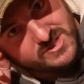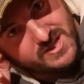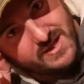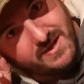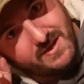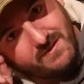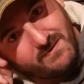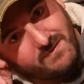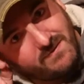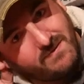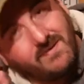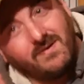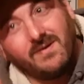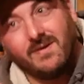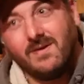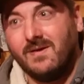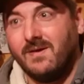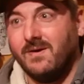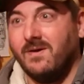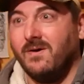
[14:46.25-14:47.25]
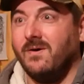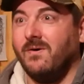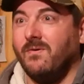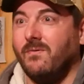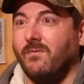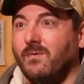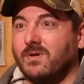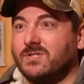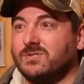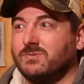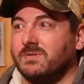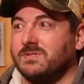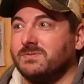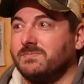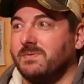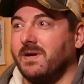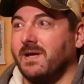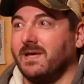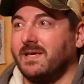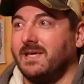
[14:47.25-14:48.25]
day, which ones
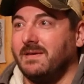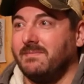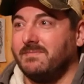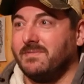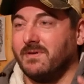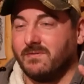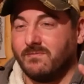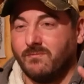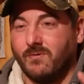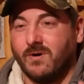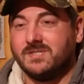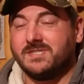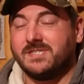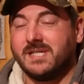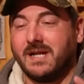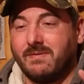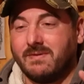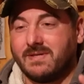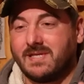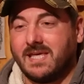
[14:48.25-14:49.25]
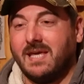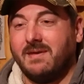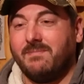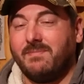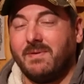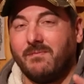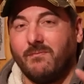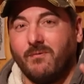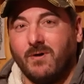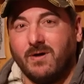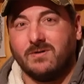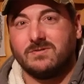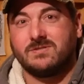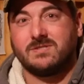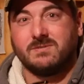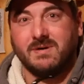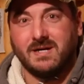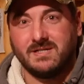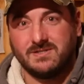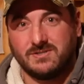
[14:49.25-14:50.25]
would I keep? The ones that I would keep and will
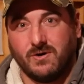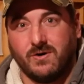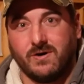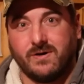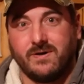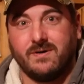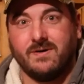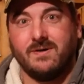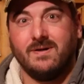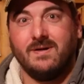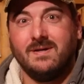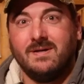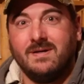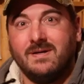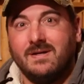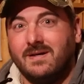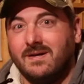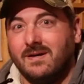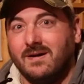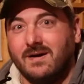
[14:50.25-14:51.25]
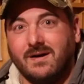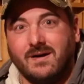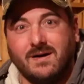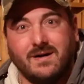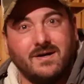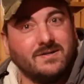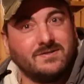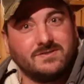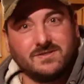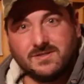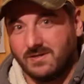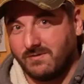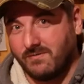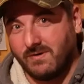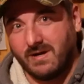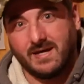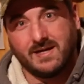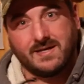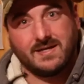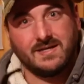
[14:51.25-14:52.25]
to my daughter, to the
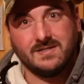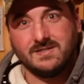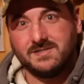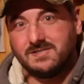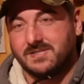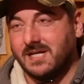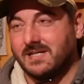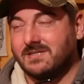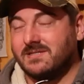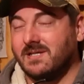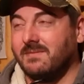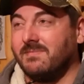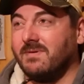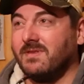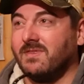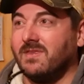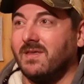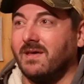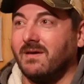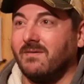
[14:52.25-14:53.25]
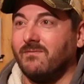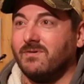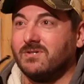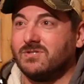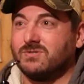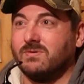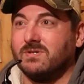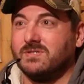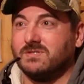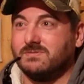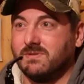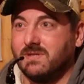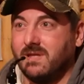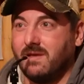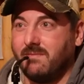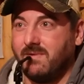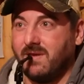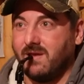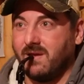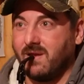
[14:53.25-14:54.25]
grandkids, that type of thing, which ones would
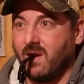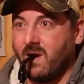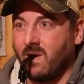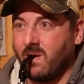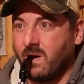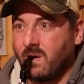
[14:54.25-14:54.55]
they be?